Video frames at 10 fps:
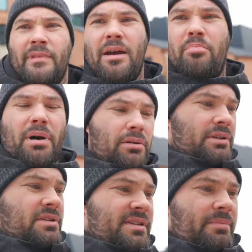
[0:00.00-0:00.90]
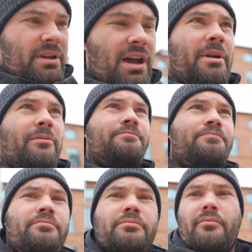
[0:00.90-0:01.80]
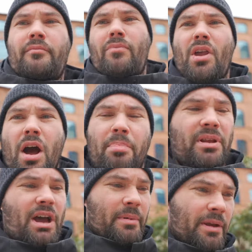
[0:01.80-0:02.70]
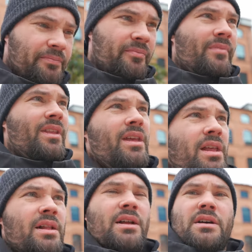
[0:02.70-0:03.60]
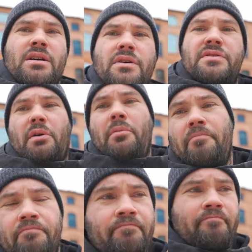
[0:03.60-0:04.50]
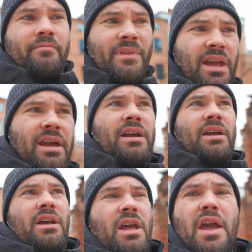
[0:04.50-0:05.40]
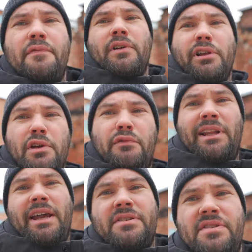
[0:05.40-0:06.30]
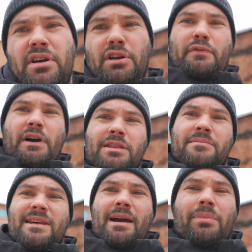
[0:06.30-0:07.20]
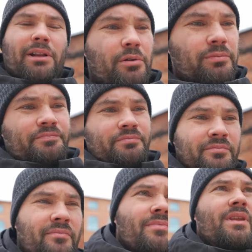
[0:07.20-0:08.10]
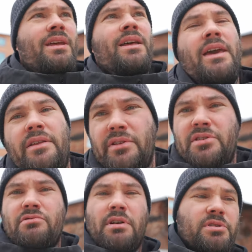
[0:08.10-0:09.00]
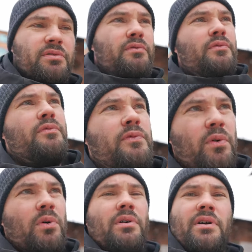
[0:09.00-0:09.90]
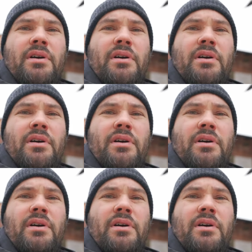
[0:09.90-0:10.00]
yeah, Poland is up and coming. Up and coming. So, if you're looking for links, you're going to find them down below in the description for